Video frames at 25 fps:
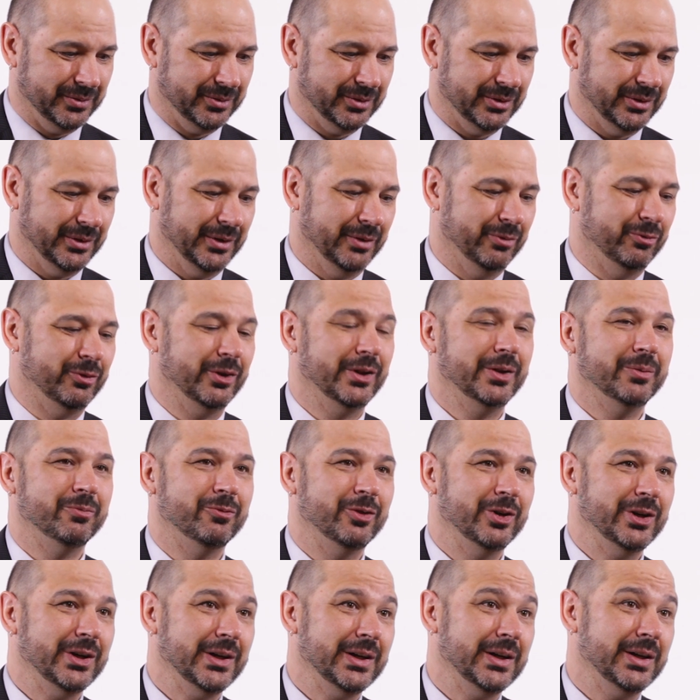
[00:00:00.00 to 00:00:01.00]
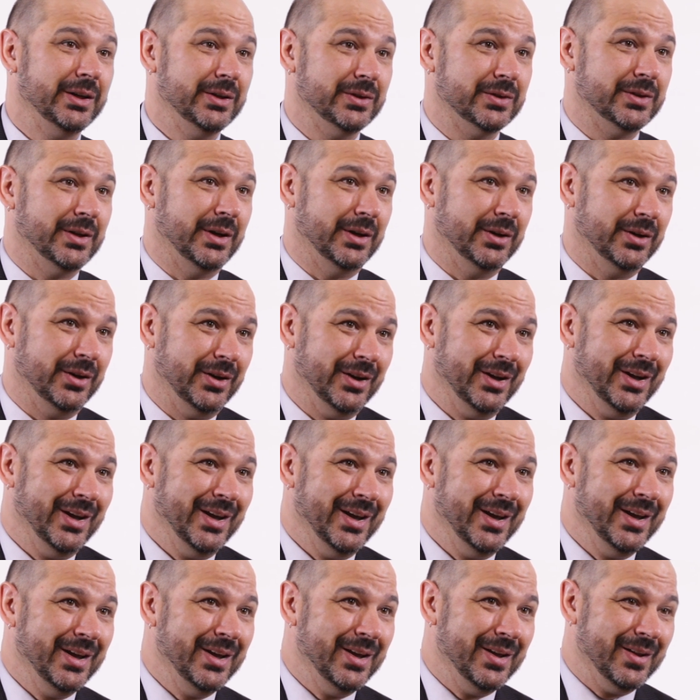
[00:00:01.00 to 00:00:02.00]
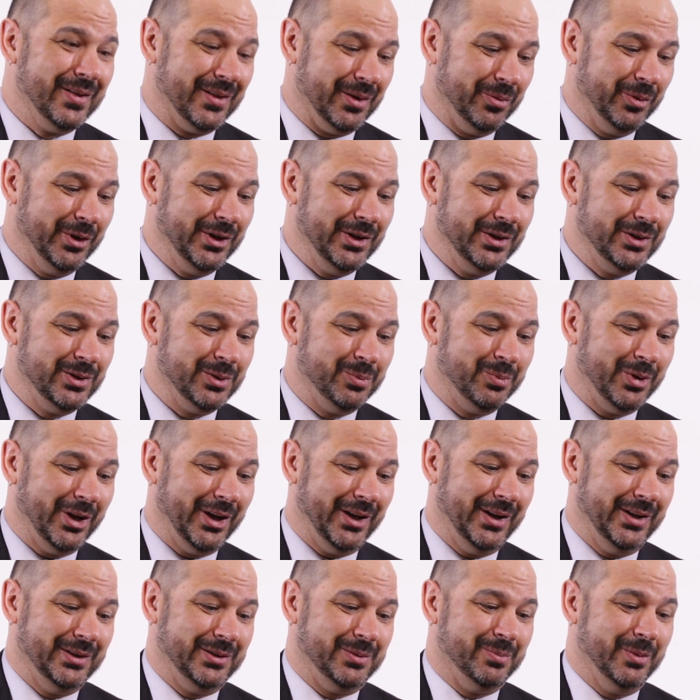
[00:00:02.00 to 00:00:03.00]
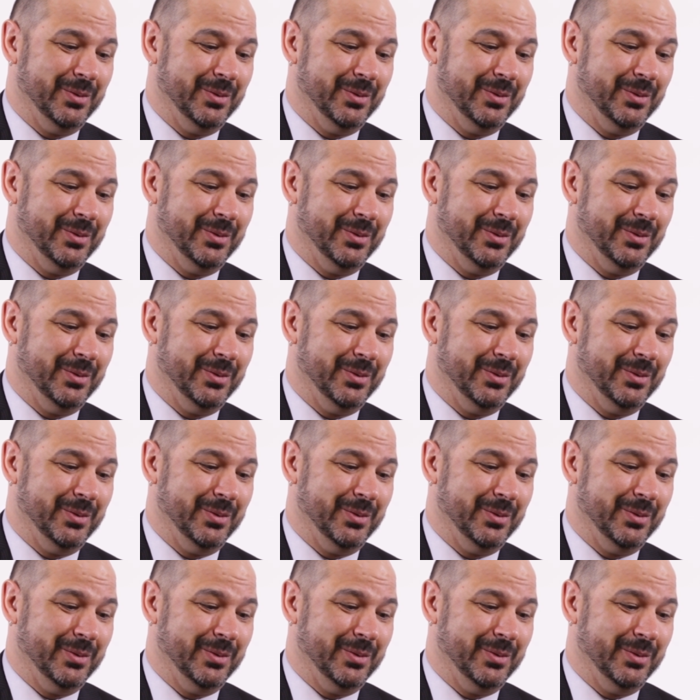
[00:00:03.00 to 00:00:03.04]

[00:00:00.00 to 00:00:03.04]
Sorry, Philip Vanini said that we need to pay as